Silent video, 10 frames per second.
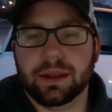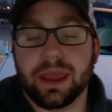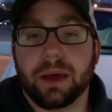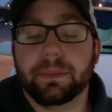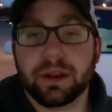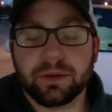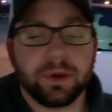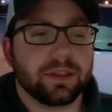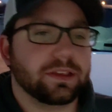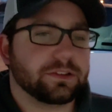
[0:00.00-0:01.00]
Now, building
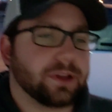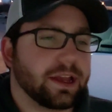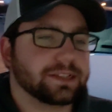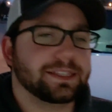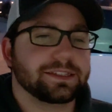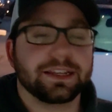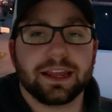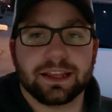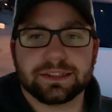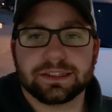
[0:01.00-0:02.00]
one of these trucks is
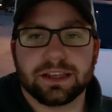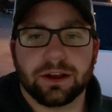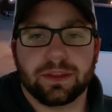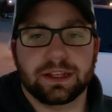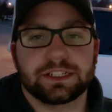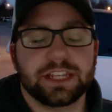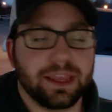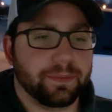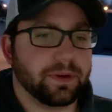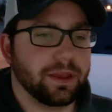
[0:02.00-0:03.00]
not necessarily
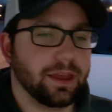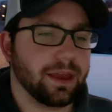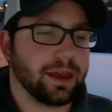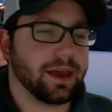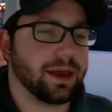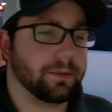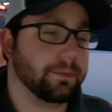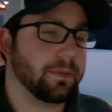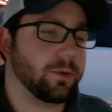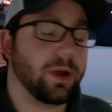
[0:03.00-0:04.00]
cheap.
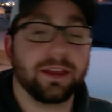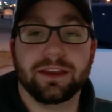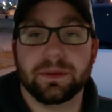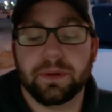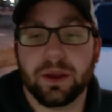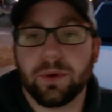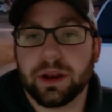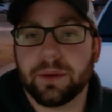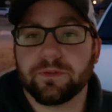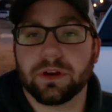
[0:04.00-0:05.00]
While you could pick
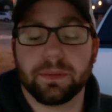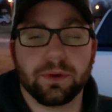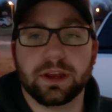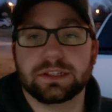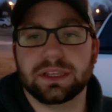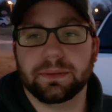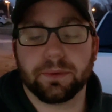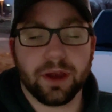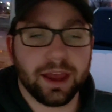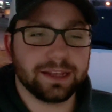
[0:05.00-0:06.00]
one up for a pretty cheap
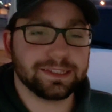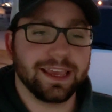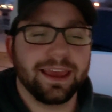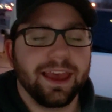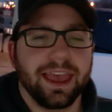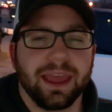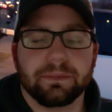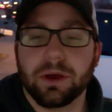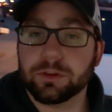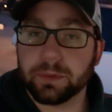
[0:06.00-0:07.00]
price,
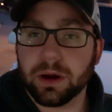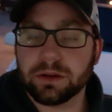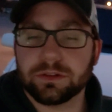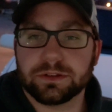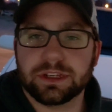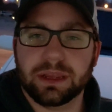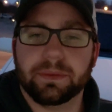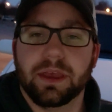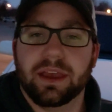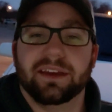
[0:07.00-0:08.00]
and most parts are
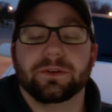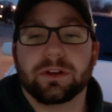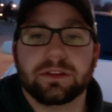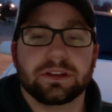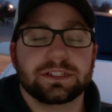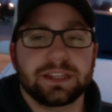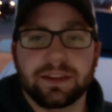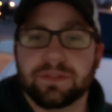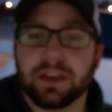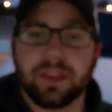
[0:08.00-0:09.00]
cheap, in order to
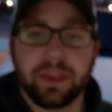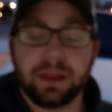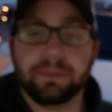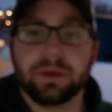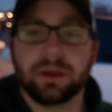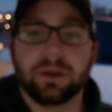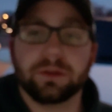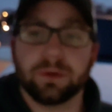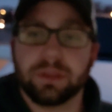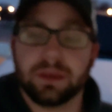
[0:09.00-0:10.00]
achieve the clean
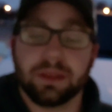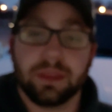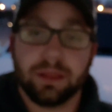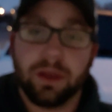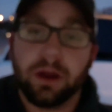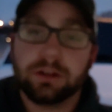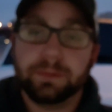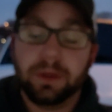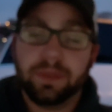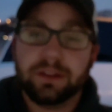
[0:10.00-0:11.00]
build or the
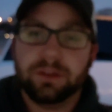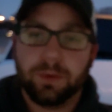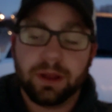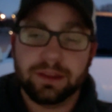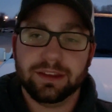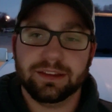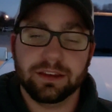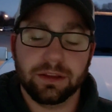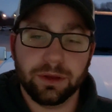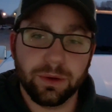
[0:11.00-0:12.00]
large build that you're wanting to
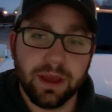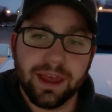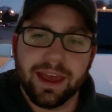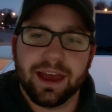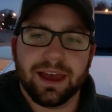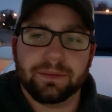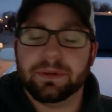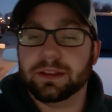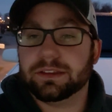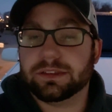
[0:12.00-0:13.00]
do,
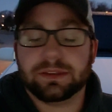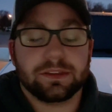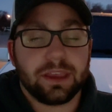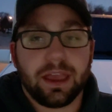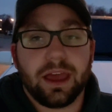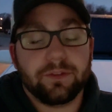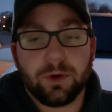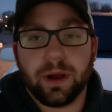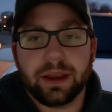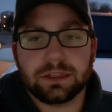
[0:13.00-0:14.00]
it's kind of
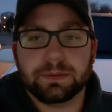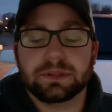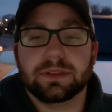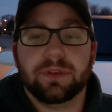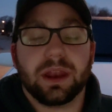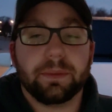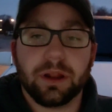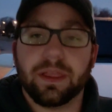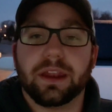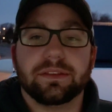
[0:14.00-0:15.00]
quite expensive. You got to
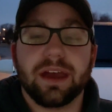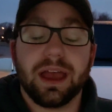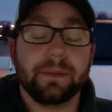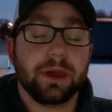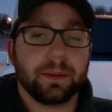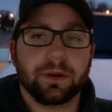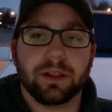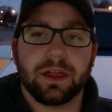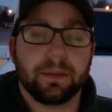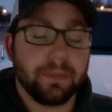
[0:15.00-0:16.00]
put a lot of time, you got to put a
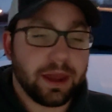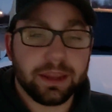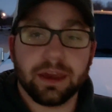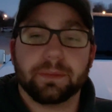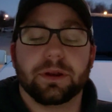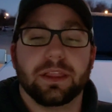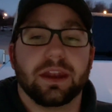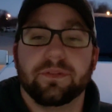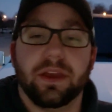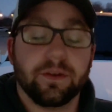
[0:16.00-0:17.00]
lot of money, you got to put a
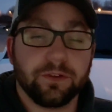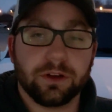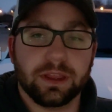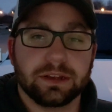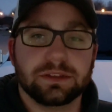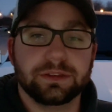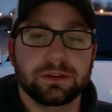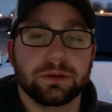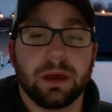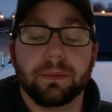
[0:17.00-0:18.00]
lot of effort
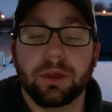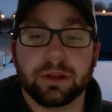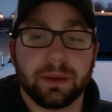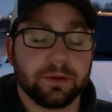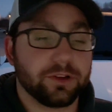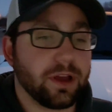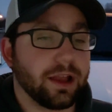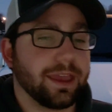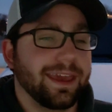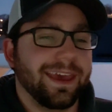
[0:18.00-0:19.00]
into building up a
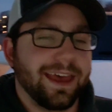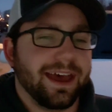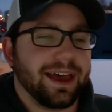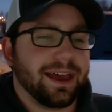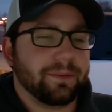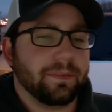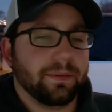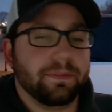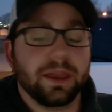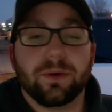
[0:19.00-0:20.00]
truck.
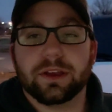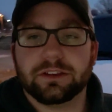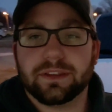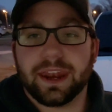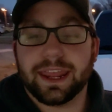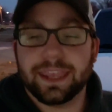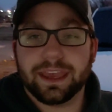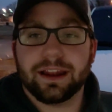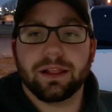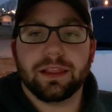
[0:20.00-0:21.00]
Big question that I
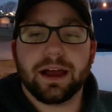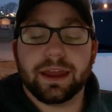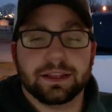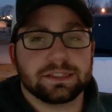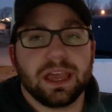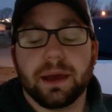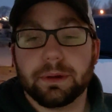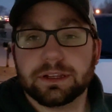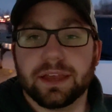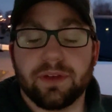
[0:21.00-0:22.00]
get a lot is, how
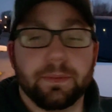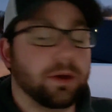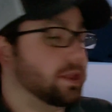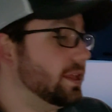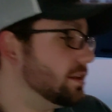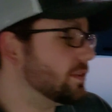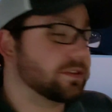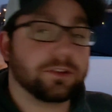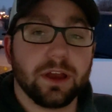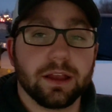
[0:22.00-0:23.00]
much have I put into
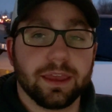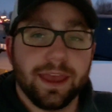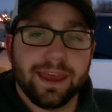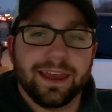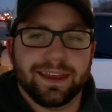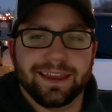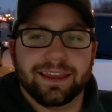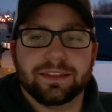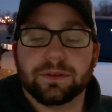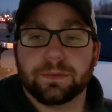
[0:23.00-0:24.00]
this truck?
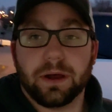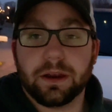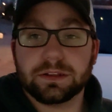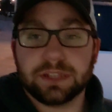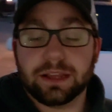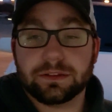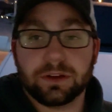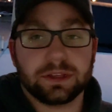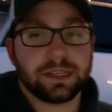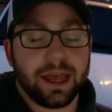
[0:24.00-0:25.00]
And the honest
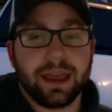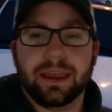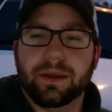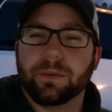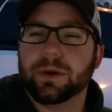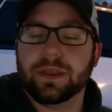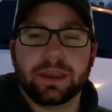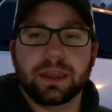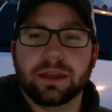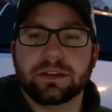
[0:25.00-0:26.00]
answer is I
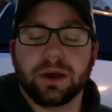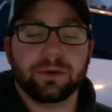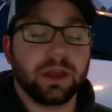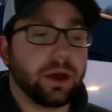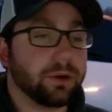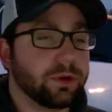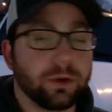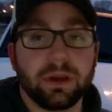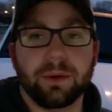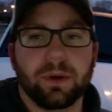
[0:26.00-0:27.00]
really don't know,
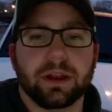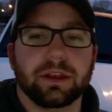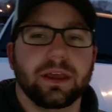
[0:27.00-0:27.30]
nor do I want to